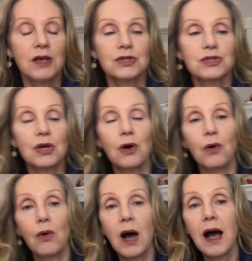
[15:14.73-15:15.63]

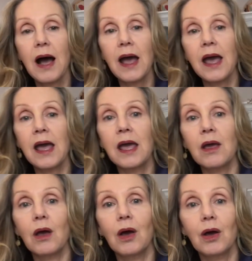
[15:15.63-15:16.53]
So
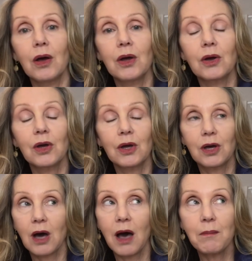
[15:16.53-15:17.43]
I
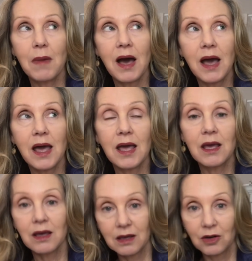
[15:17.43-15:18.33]
got
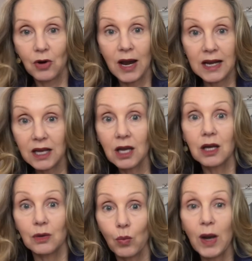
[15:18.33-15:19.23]
my Kreinik
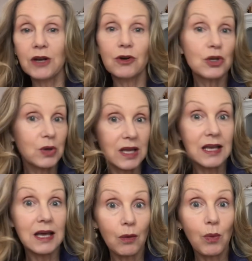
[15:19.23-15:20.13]
winder. You can
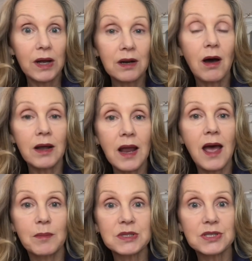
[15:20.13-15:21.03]
get one on
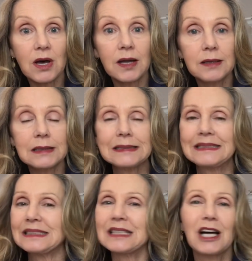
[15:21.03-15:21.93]
Amazon.
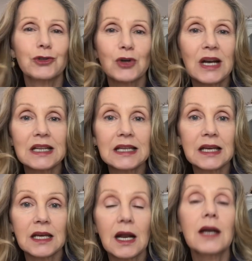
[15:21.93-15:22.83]
I'll try to
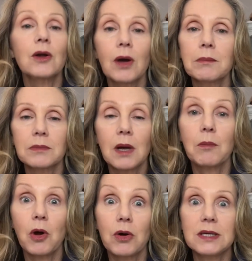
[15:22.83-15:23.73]
link it. I know I'm,
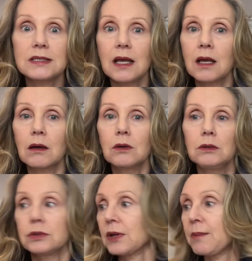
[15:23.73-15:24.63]
I'm already saying,
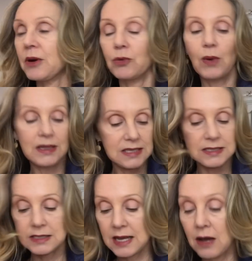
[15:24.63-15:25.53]
oh, I better write
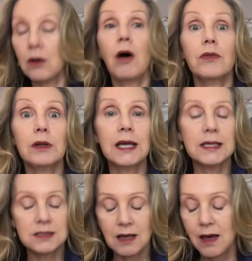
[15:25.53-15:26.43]
these down, all the
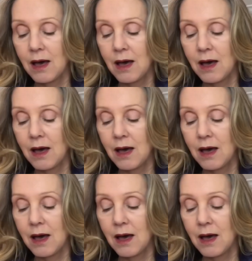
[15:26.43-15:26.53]
links.